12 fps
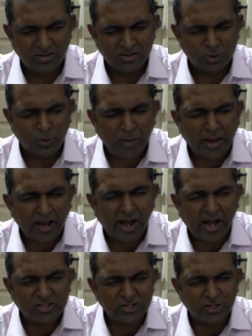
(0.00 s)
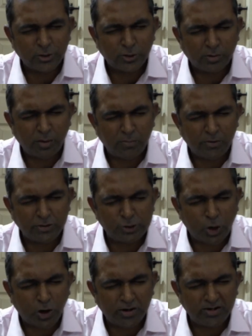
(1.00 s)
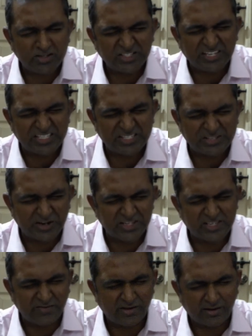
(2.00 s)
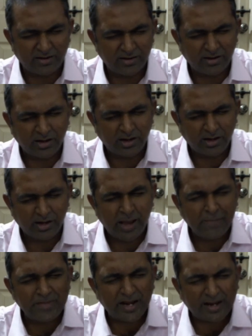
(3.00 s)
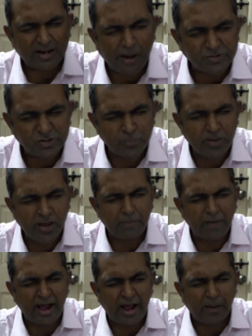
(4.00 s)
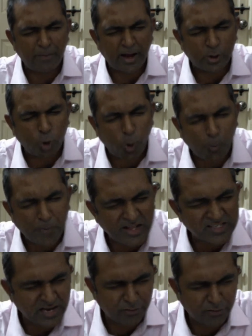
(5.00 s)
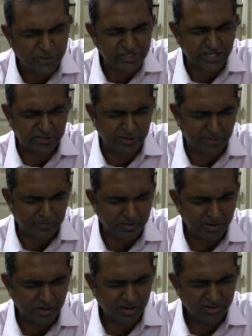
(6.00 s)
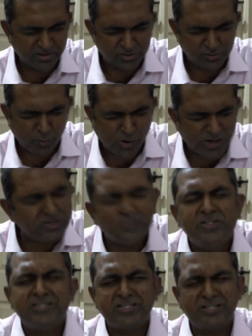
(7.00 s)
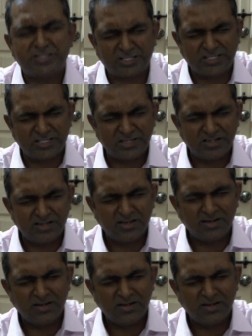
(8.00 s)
So may I ask you to remember John 6:37. Him that comes to me, by no means I will reject them. Words of Jesus.